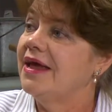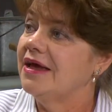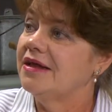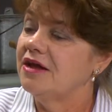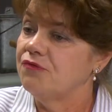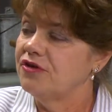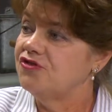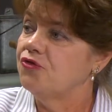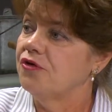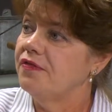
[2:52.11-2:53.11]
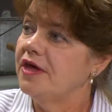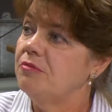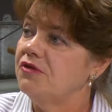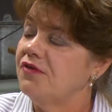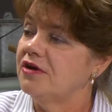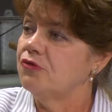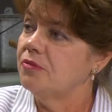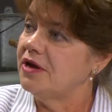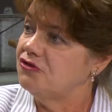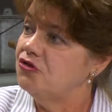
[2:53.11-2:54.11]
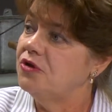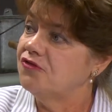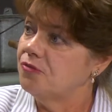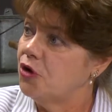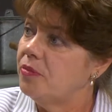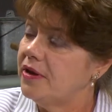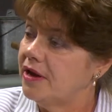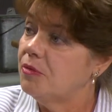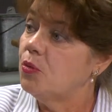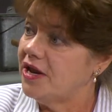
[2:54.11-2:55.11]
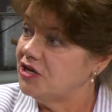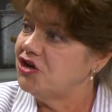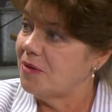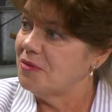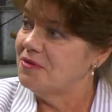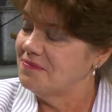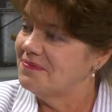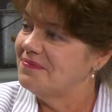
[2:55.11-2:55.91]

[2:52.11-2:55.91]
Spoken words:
and I've restored them. In fact, we're about 2 weeks from opening up a wedding chapel.